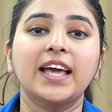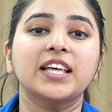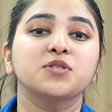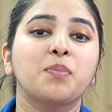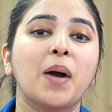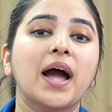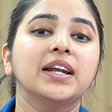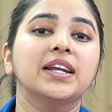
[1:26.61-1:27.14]

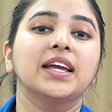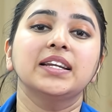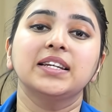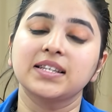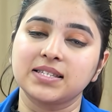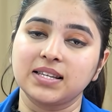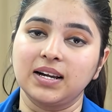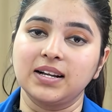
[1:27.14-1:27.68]
Expanding
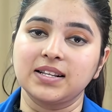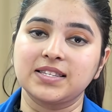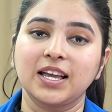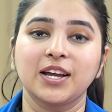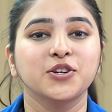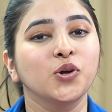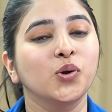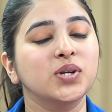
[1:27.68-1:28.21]
deserts.
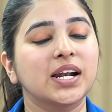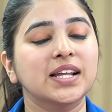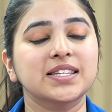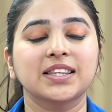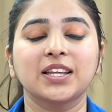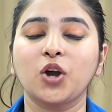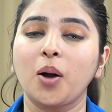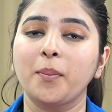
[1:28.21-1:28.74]
Do tell us
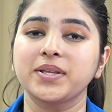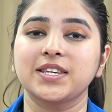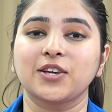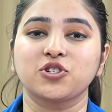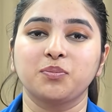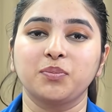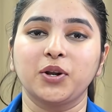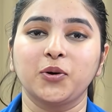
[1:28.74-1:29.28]
in the comment
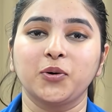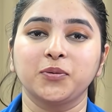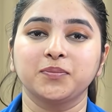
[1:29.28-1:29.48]
section below.